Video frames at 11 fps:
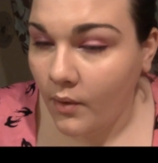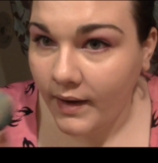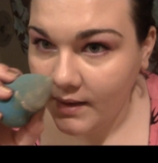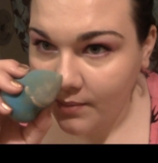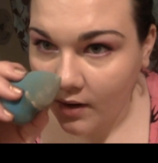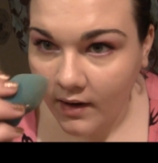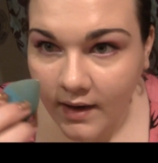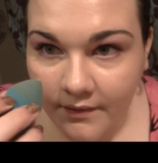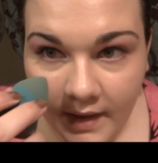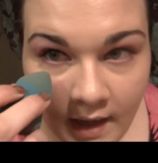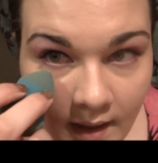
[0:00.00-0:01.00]
point part
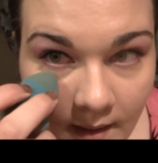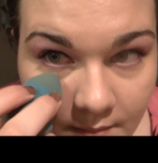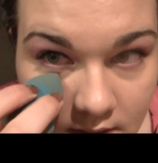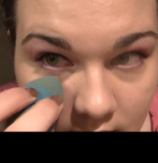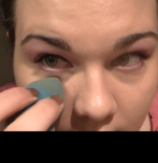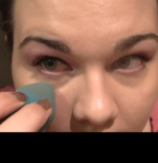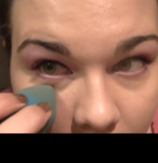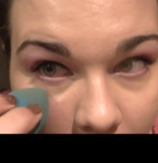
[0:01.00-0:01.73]
of it, and I'm just going to